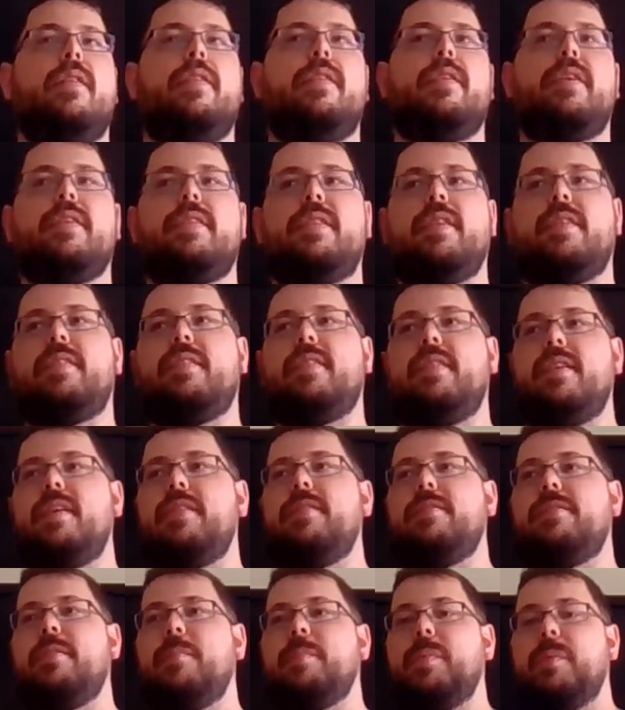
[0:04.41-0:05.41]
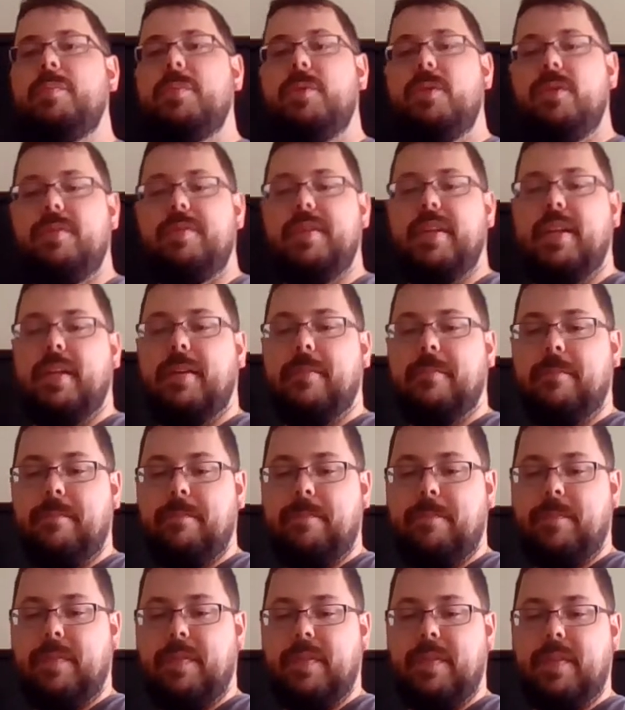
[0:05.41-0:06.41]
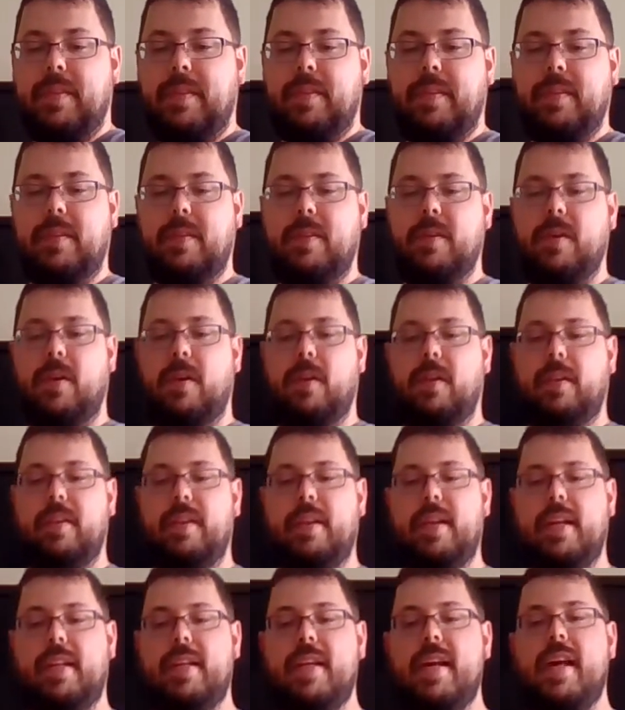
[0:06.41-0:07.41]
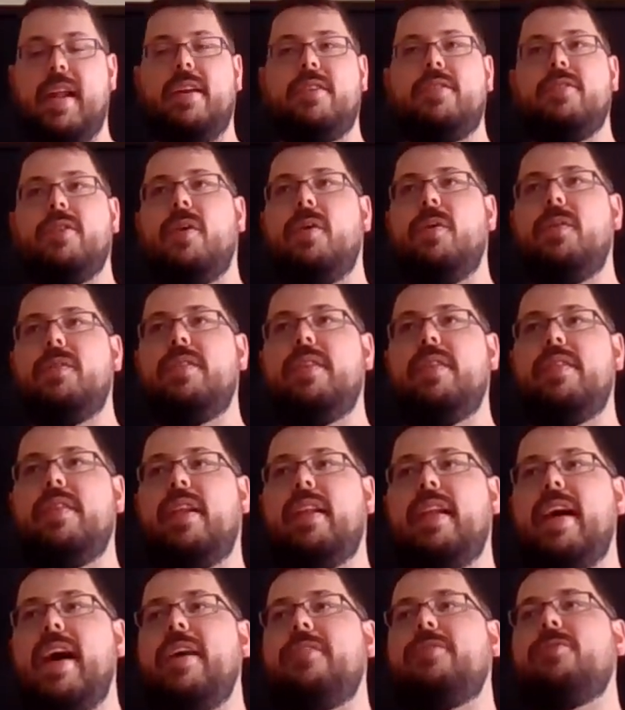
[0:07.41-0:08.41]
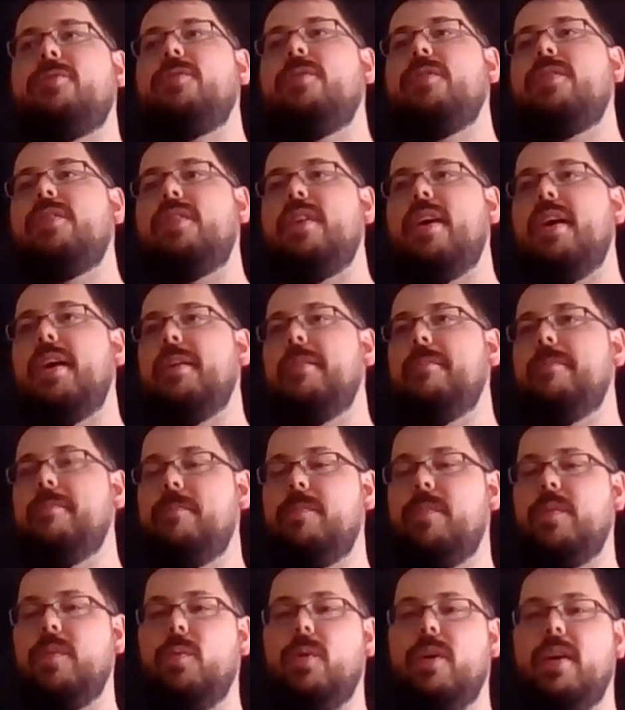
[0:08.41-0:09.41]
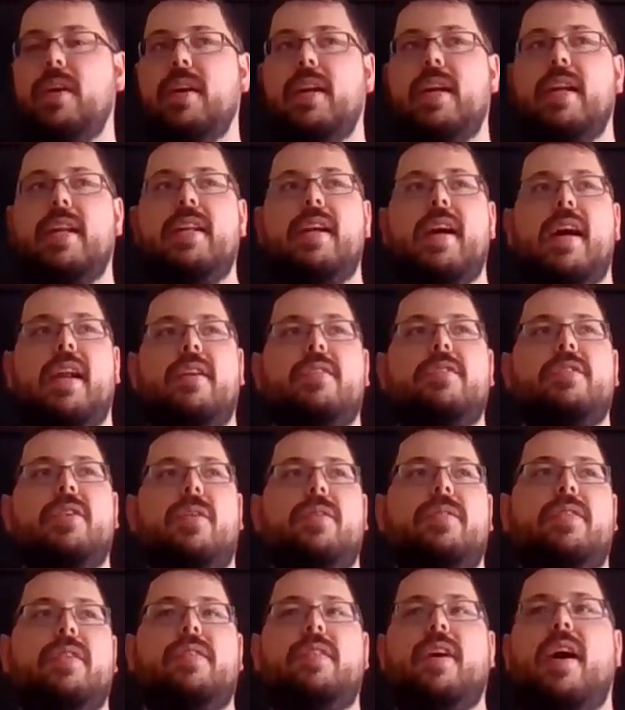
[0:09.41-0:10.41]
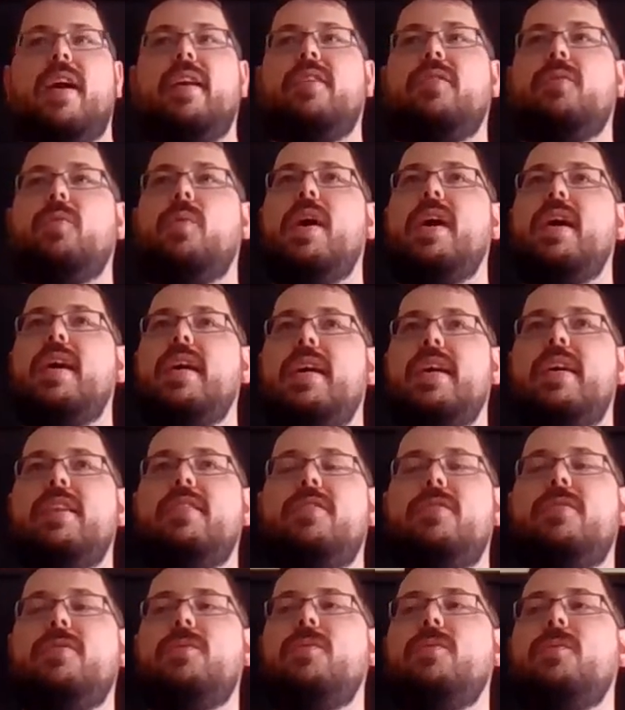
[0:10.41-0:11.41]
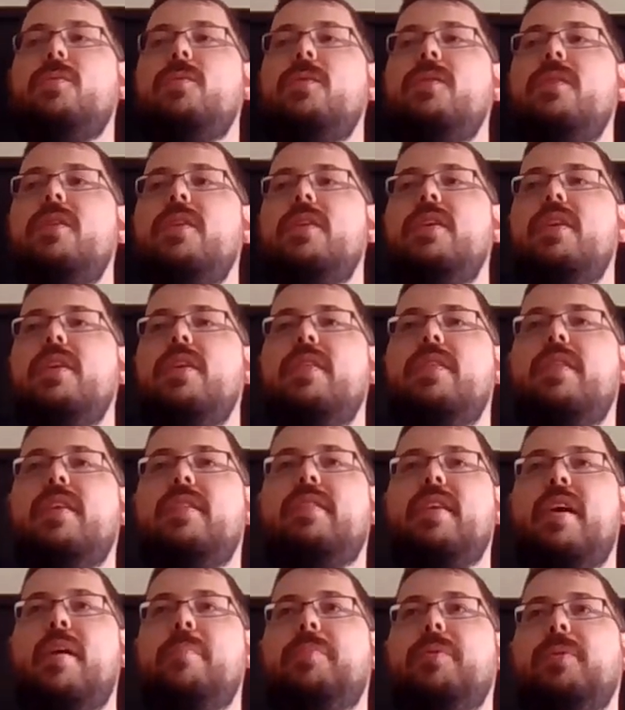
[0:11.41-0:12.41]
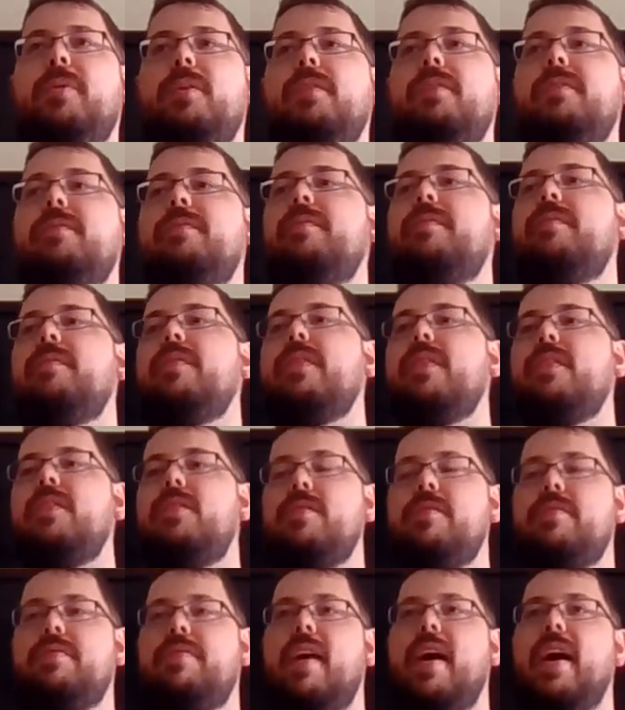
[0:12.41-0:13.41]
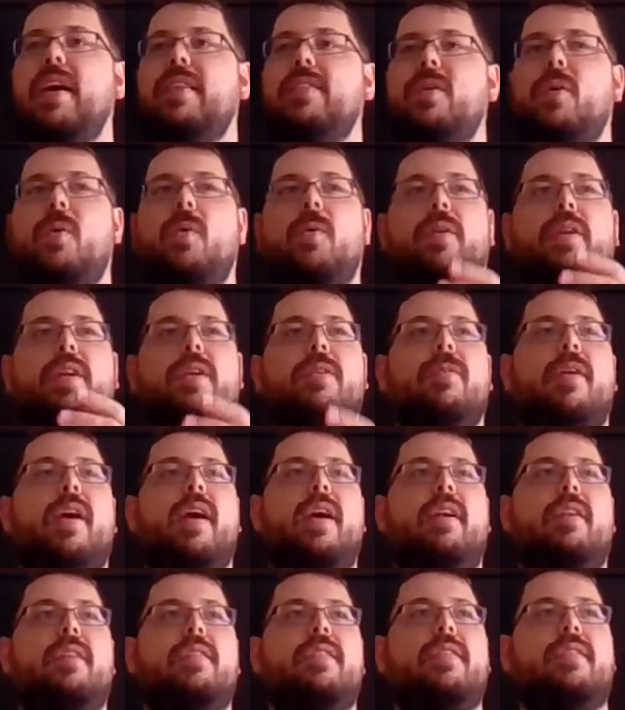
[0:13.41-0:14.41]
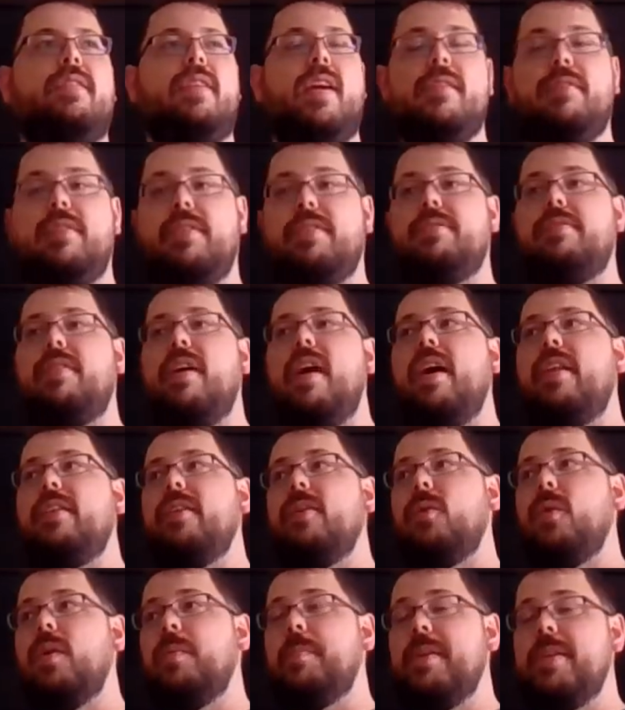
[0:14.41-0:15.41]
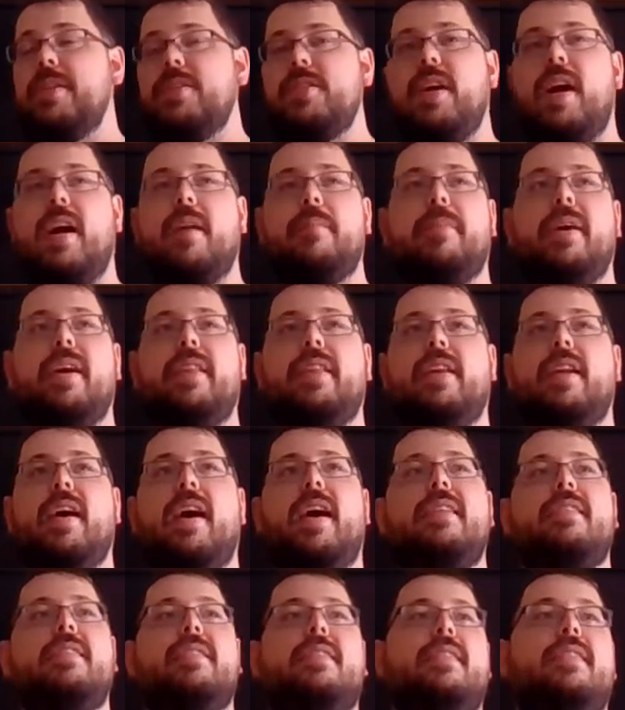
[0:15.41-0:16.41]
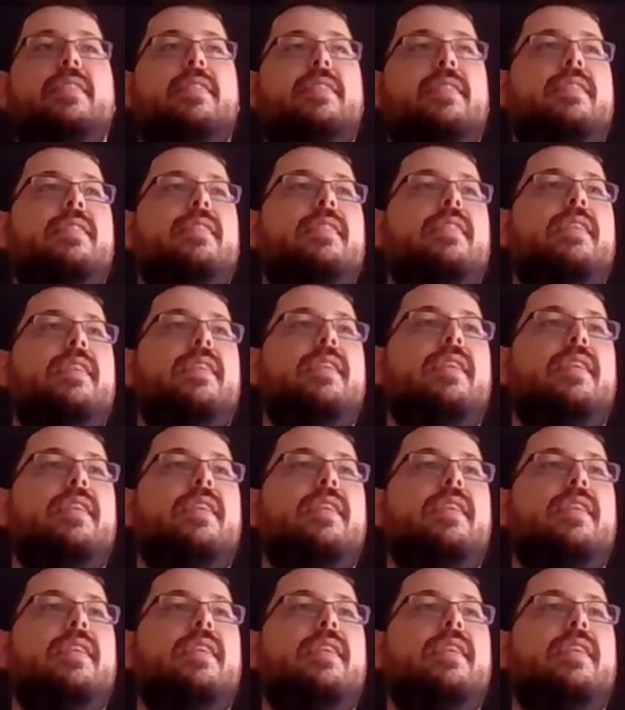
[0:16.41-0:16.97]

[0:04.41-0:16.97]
There's a scene from a movie called Indiana Jones and the Last Crusade, where Indiana Jones is on his way into the temple to find the Holy Grail to save his father, who had been shot by the Nazis.